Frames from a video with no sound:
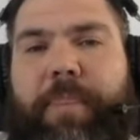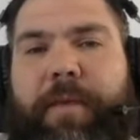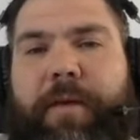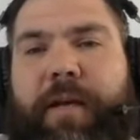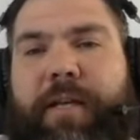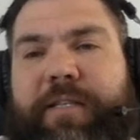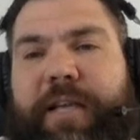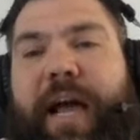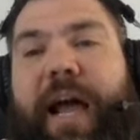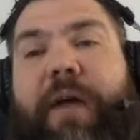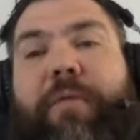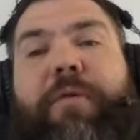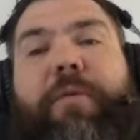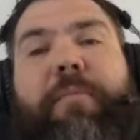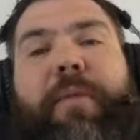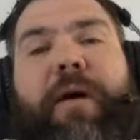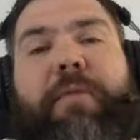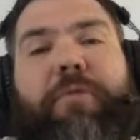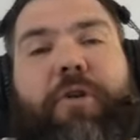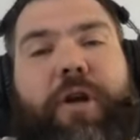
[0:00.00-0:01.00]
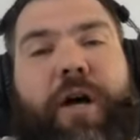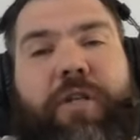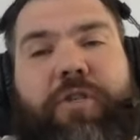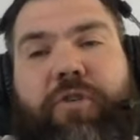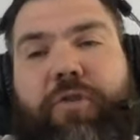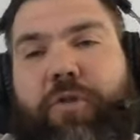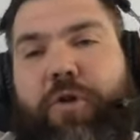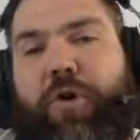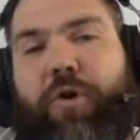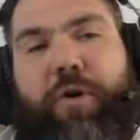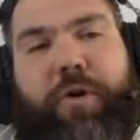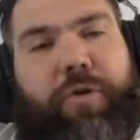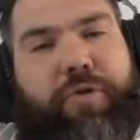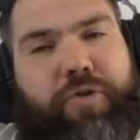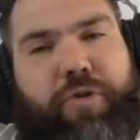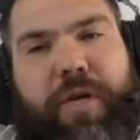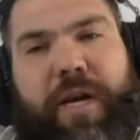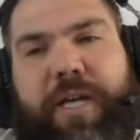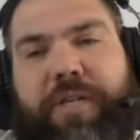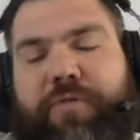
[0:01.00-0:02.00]
because I remember not too long ago,
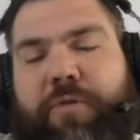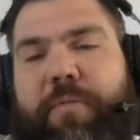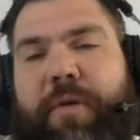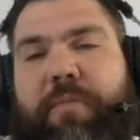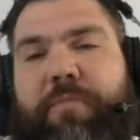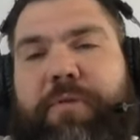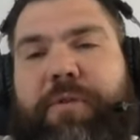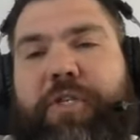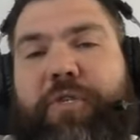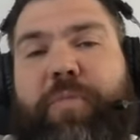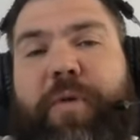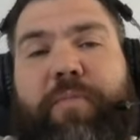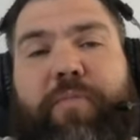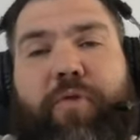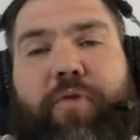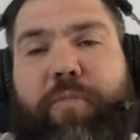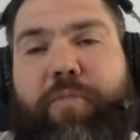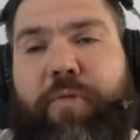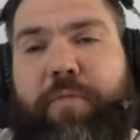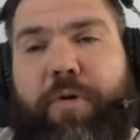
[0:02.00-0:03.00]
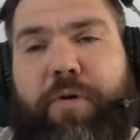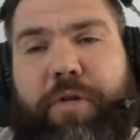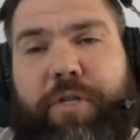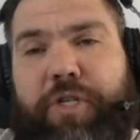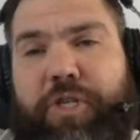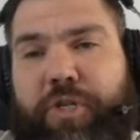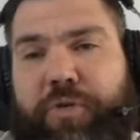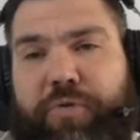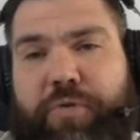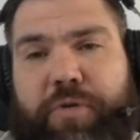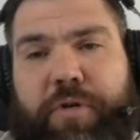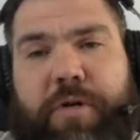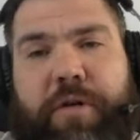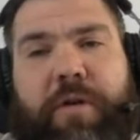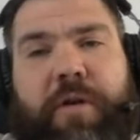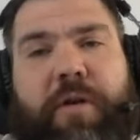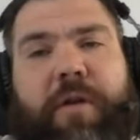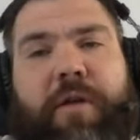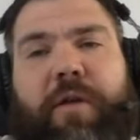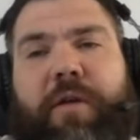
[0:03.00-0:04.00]
you guys remember this, people were promoting children.